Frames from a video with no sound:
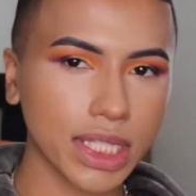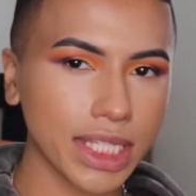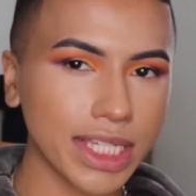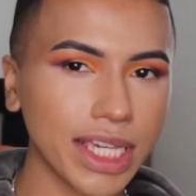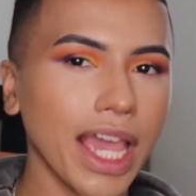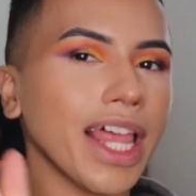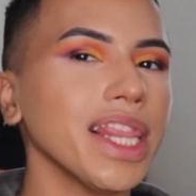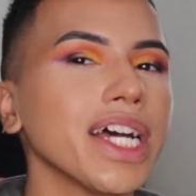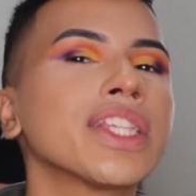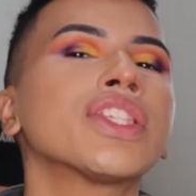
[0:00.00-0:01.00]
See, it
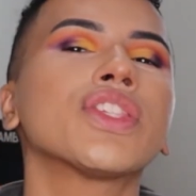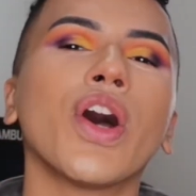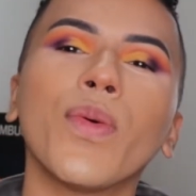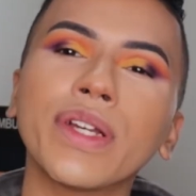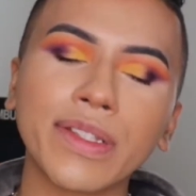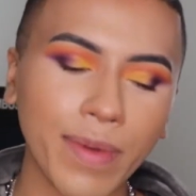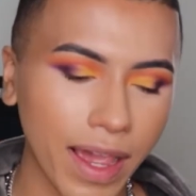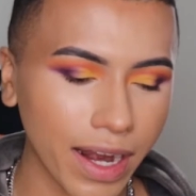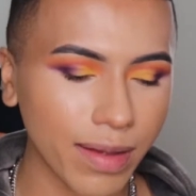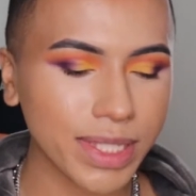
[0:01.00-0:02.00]
looks so much
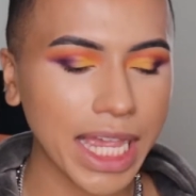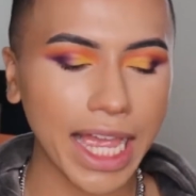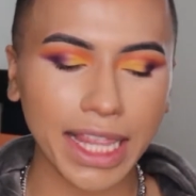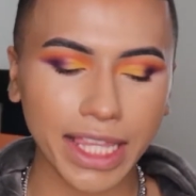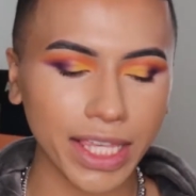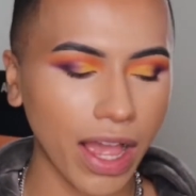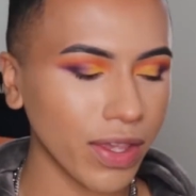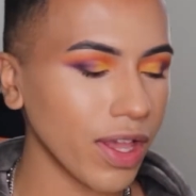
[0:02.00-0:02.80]
better. I'm telling y'all.